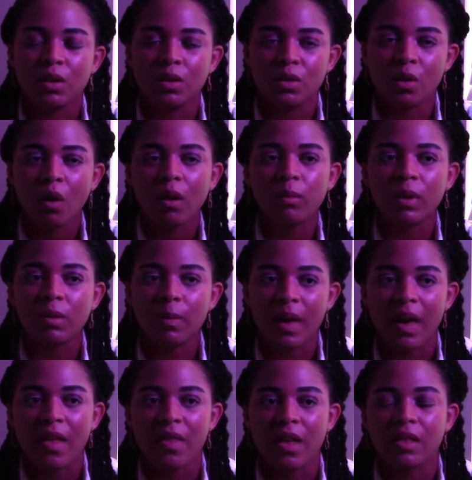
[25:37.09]
told
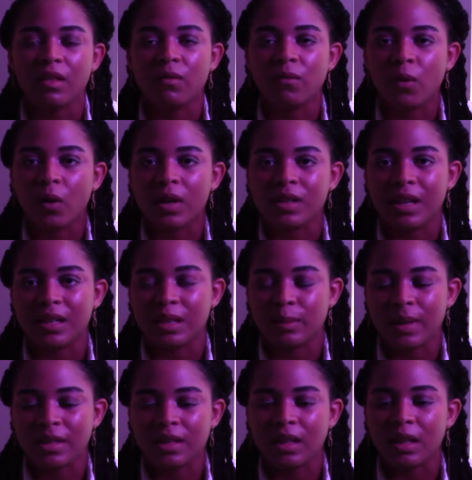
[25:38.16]
Macbeth that the forest has to
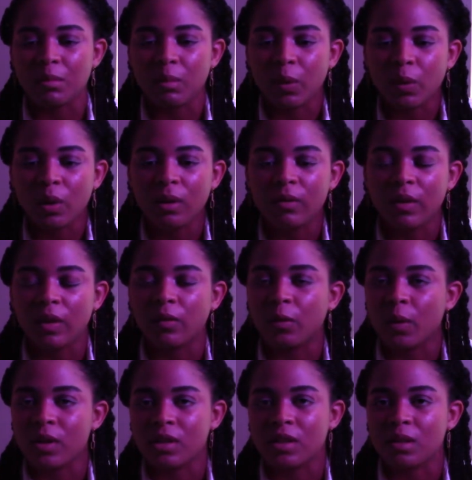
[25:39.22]
basically move. If the
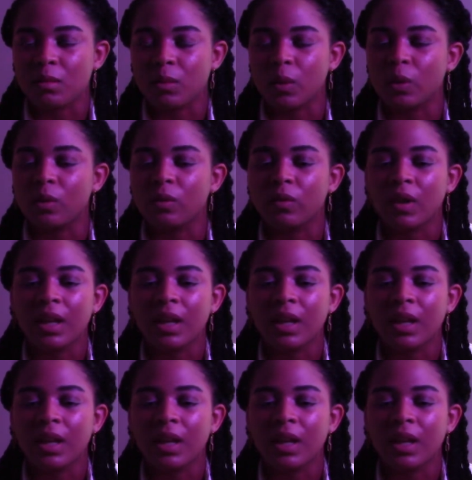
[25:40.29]
forest doesn't move,